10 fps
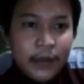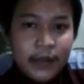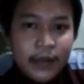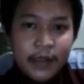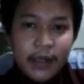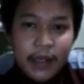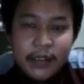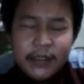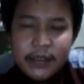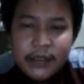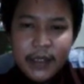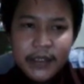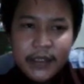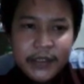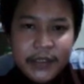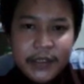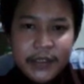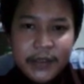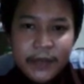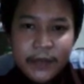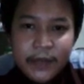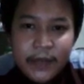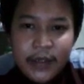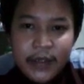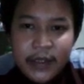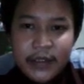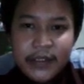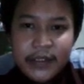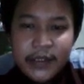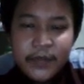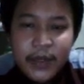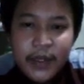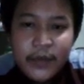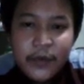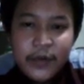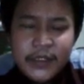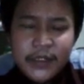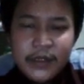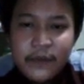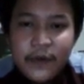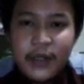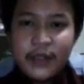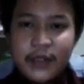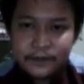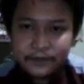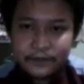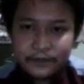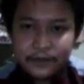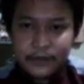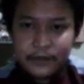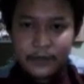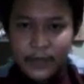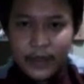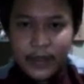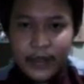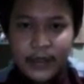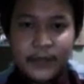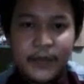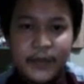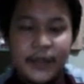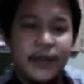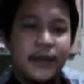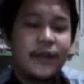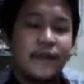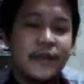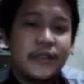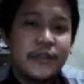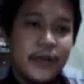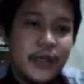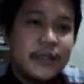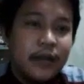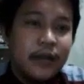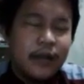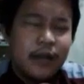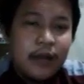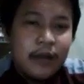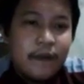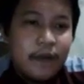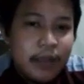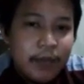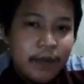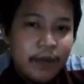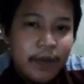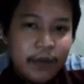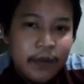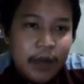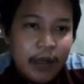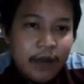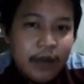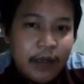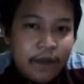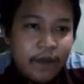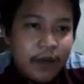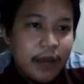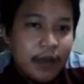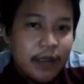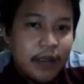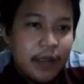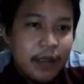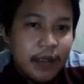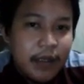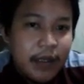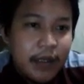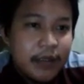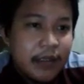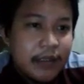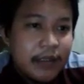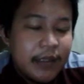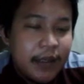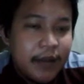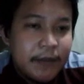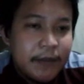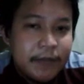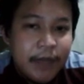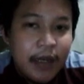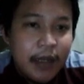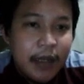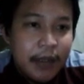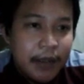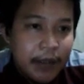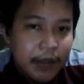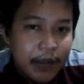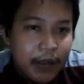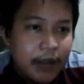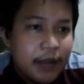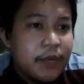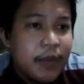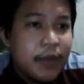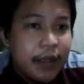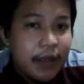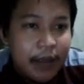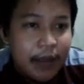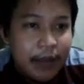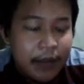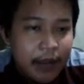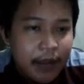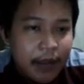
The next strategies, translation by a more general word. Yeah, it can be the first choice. For example, when you are having a difficulty in translating color, yeah, there are so many color, yeah,